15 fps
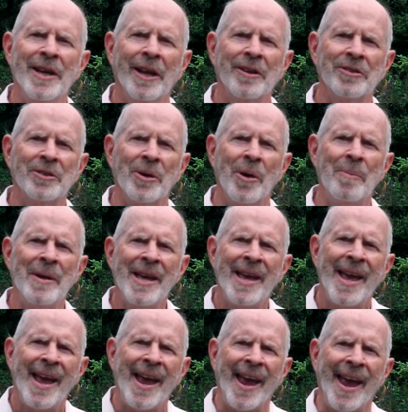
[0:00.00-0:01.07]
telescope,
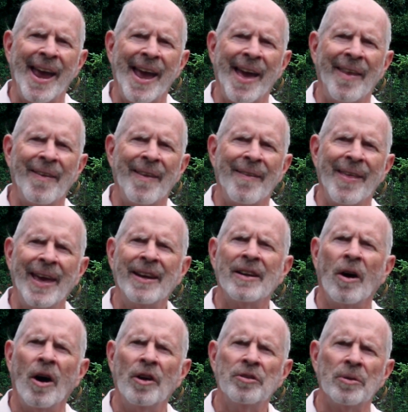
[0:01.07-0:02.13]
and
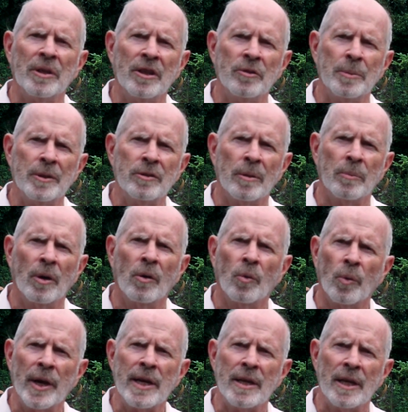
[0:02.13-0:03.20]
that also gives me some
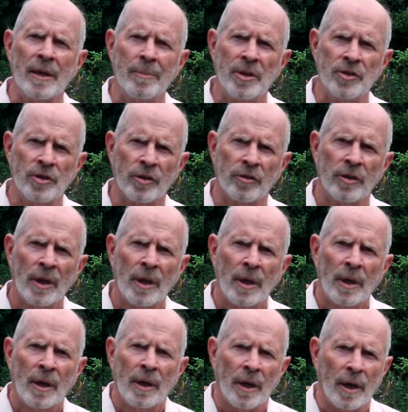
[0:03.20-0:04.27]
great images.
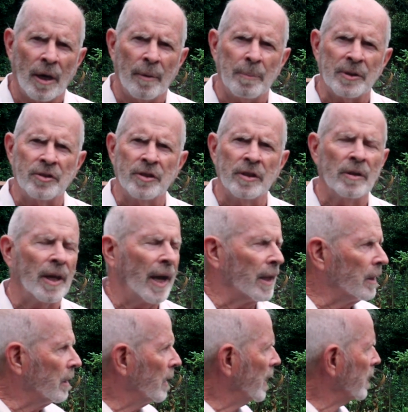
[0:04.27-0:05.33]
Uh, but still,
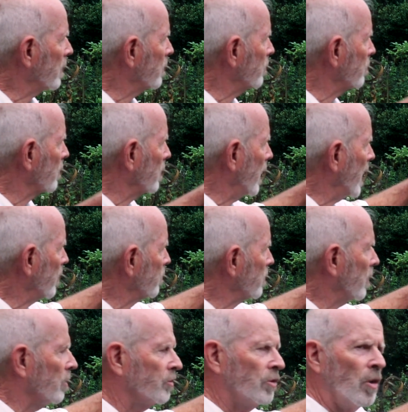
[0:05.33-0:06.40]
I like this glass
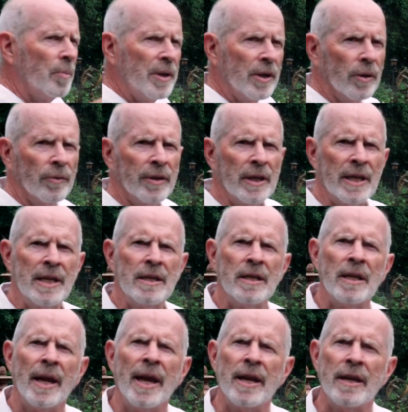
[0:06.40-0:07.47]
telescope here, the
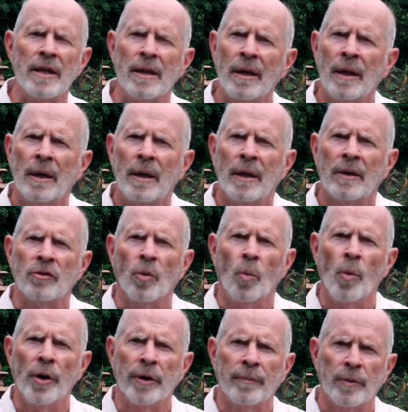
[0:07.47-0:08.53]
ED80. It's a
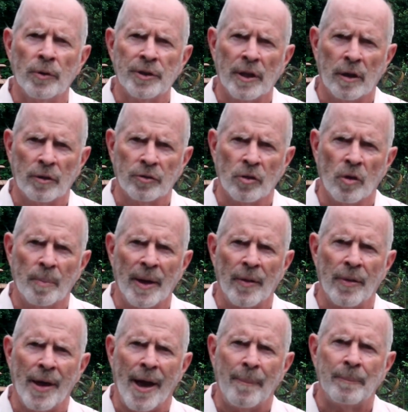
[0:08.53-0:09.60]
wonderful telescope
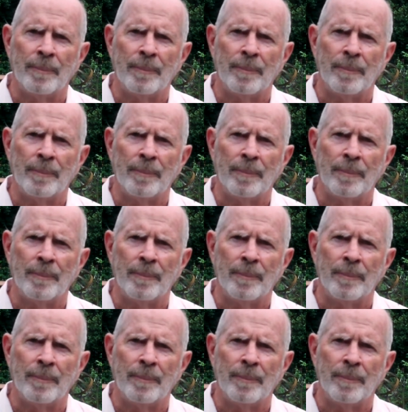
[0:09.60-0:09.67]
at that.